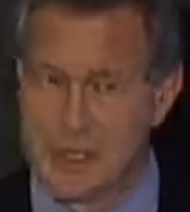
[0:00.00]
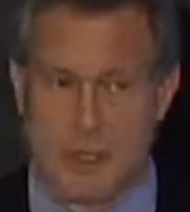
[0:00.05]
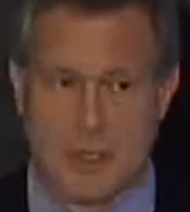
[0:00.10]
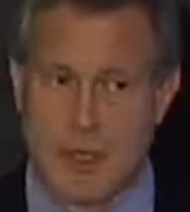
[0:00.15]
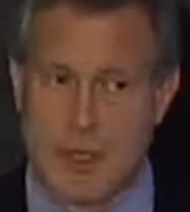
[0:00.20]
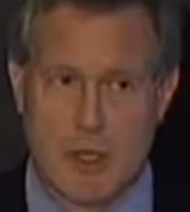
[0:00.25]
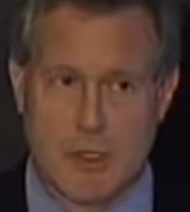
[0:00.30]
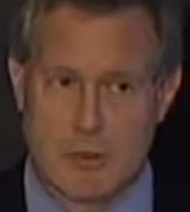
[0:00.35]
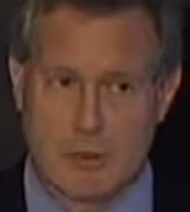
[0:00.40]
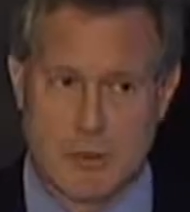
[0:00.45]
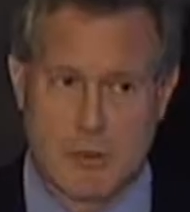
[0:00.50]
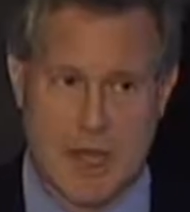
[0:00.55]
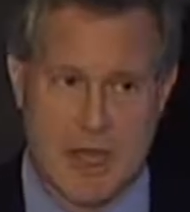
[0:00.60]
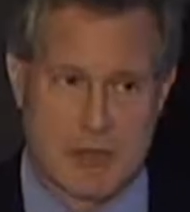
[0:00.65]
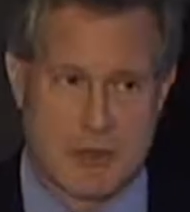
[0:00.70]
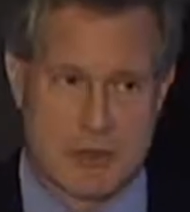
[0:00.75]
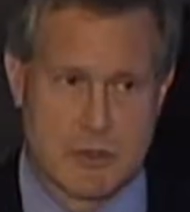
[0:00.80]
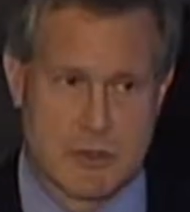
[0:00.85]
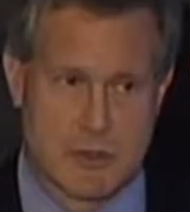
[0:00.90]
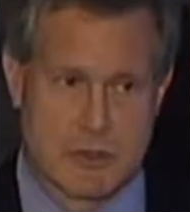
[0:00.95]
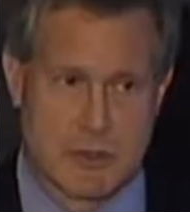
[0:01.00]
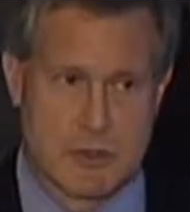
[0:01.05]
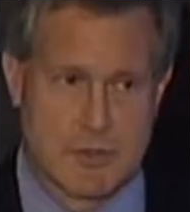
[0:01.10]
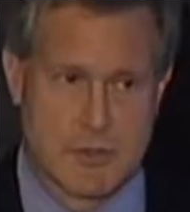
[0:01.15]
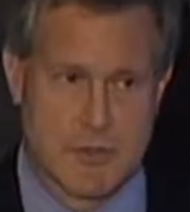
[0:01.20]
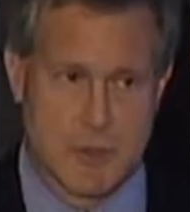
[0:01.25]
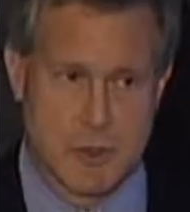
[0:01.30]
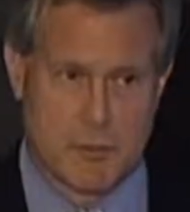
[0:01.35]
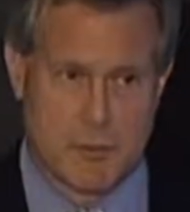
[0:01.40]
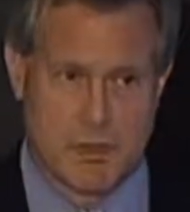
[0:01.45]
clinic do not choose to
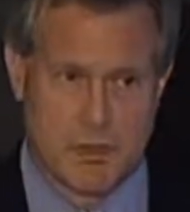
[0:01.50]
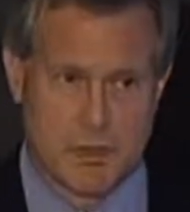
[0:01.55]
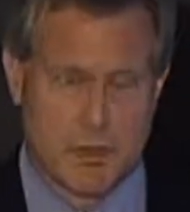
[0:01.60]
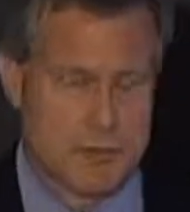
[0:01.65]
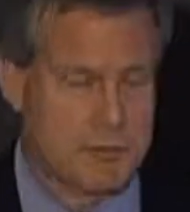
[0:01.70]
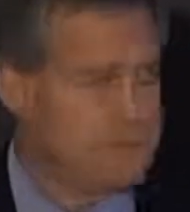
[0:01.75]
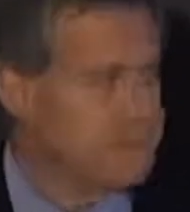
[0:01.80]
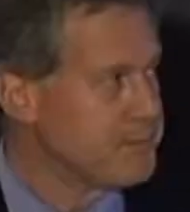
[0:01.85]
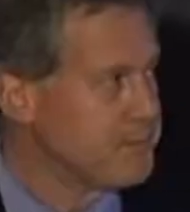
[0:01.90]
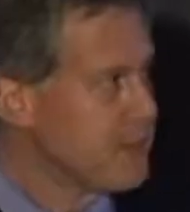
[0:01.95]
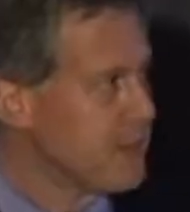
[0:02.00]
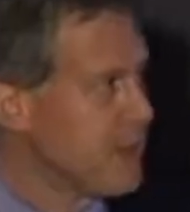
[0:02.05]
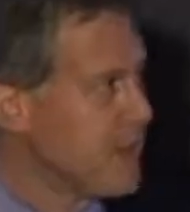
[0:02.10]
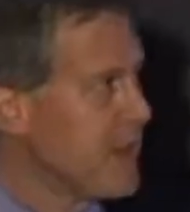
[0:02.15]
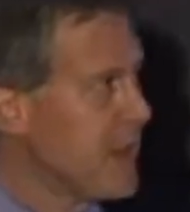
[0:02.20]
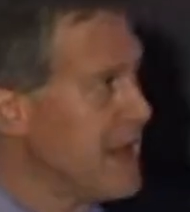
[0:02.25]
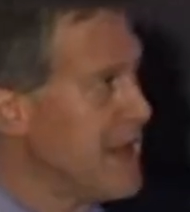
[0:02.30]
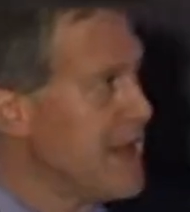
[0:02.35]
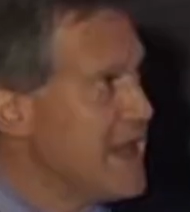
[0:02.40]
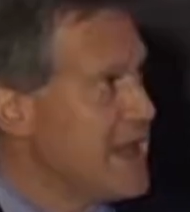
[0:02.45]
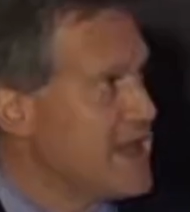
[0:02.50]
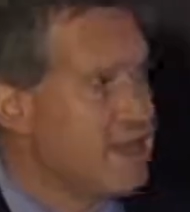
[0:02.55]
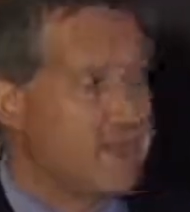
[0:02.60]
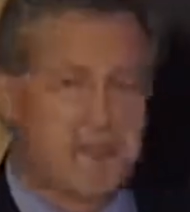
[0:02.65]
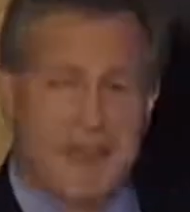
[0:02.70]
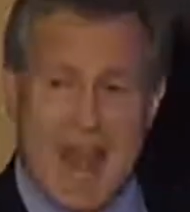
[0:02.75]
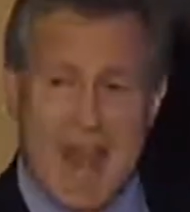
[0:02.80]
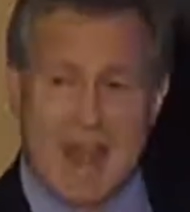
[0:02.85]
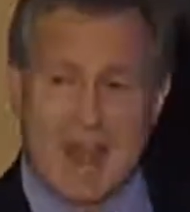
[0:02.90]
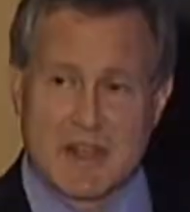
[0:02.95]
be obese. In
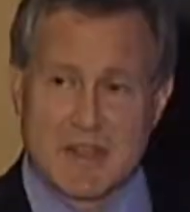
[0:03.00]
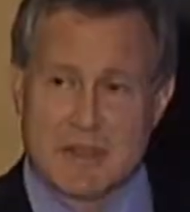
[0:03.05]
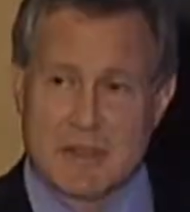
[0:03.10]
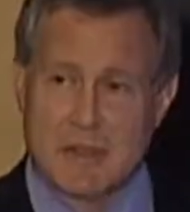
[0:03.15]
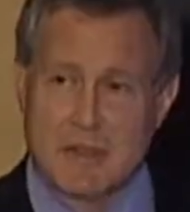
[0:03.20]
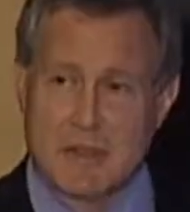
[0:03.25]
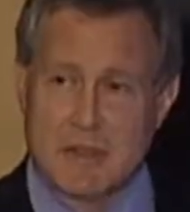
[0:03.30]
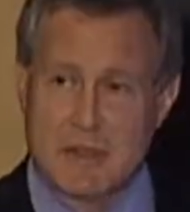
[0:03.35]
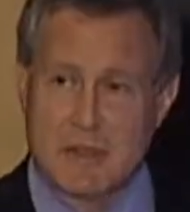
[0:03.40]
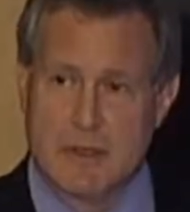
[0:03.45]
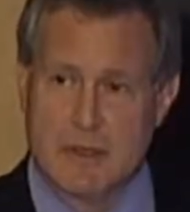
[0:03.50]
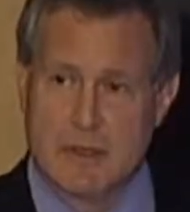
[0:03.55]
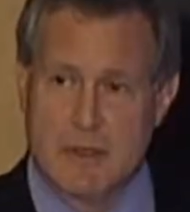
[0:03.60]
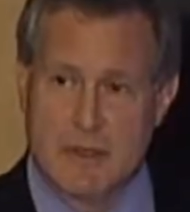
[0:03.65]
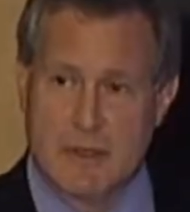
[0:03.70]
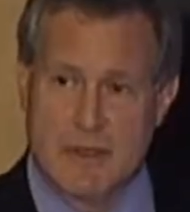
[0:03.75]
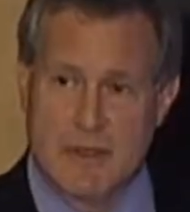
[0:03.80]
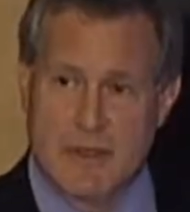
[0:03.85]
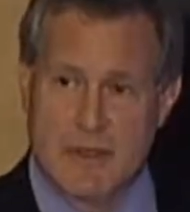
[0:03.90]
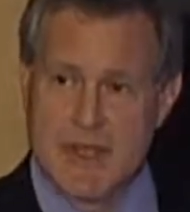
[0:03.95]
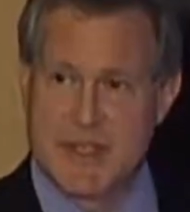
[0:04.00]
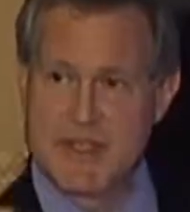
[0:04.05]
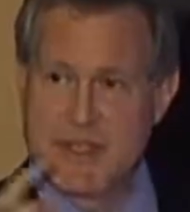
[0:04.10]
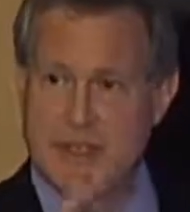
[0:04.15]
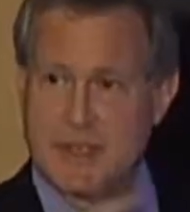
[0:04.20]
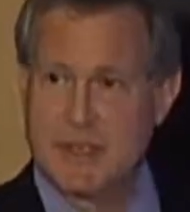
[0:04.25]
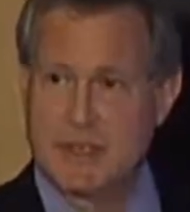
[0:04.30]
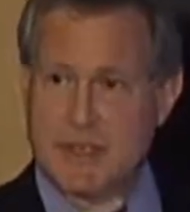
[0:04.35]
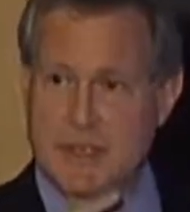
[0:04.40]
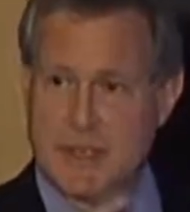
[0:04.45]
fact,
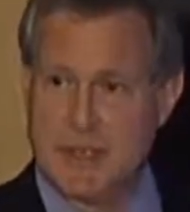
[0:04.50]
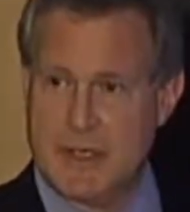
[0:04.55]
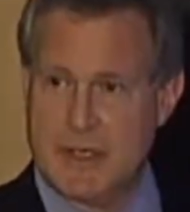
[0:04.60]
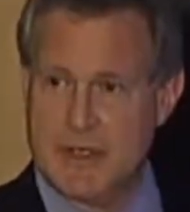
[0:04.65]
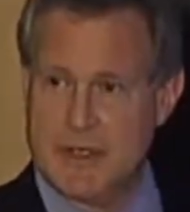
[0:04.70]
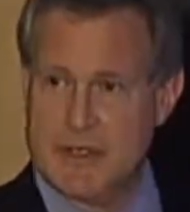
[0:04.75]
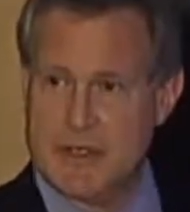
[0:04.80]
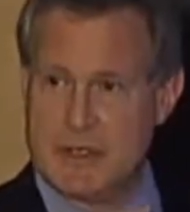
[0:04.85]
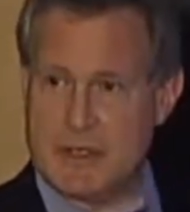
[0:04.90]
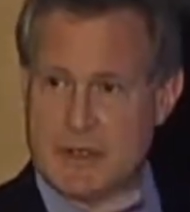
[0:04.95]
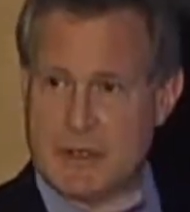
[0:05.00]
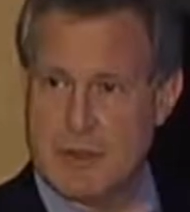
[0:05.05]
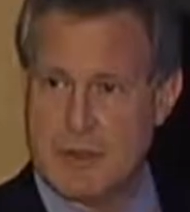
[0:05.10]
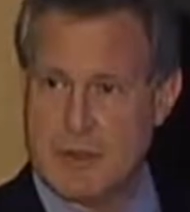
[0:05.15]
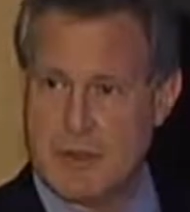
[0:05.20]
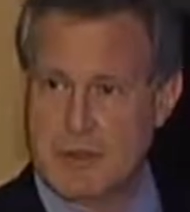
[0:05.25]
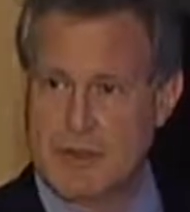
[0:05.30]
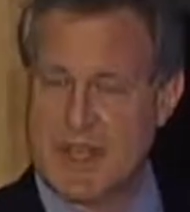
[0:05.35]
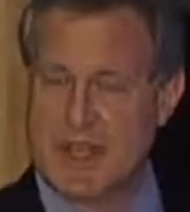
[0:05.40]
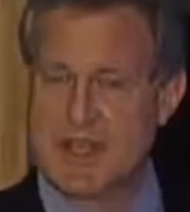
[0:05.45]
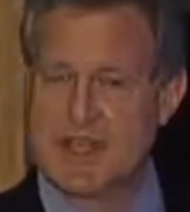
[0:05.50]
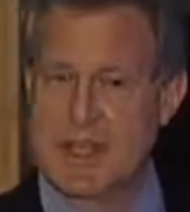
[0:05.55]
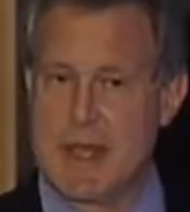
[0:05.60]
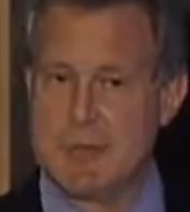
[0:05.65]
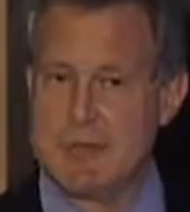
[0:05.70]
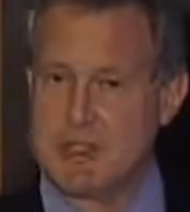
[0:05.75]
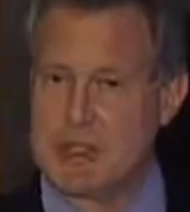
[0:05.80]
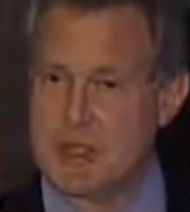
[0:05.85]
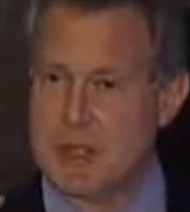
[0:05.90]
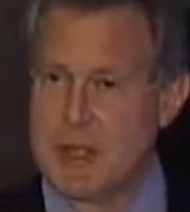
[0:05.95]
this is the
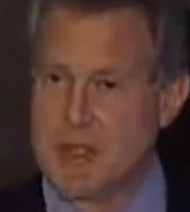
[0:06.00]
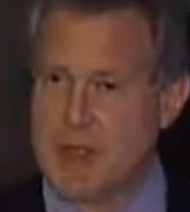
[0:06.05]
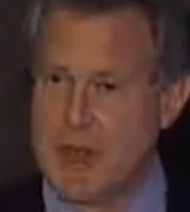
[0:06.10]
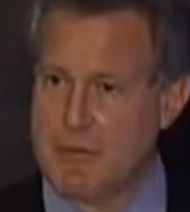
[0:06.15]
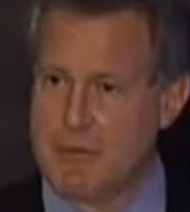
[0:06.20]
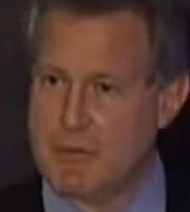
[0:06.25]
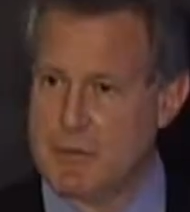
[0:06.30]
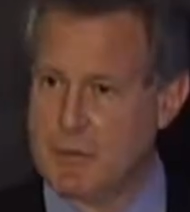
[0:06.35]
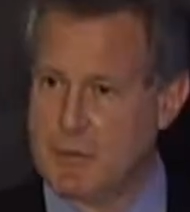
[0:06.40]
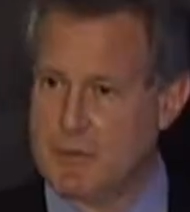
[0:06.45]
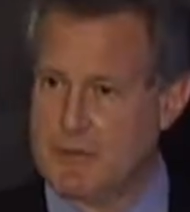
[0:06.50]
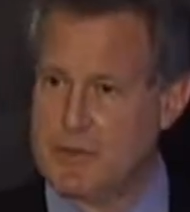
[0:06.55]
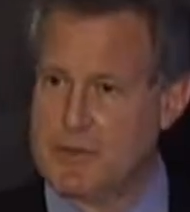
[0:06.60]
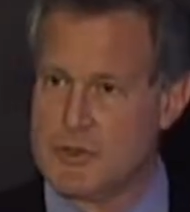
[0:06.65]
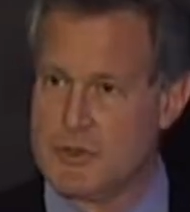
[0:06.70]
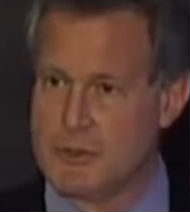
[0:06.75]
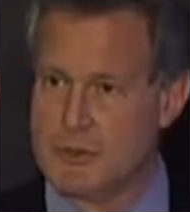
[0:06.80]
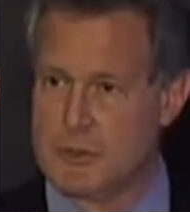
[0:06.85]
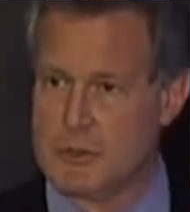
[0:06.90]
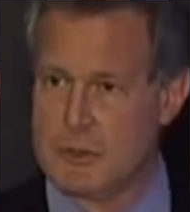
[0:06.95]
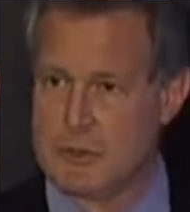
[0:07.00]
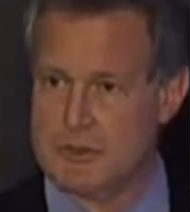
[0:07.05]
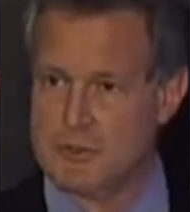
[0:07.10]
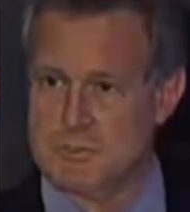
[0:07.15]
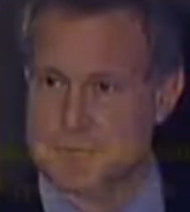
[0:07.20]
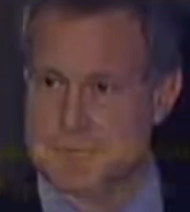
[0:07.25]
exception that proves the rule.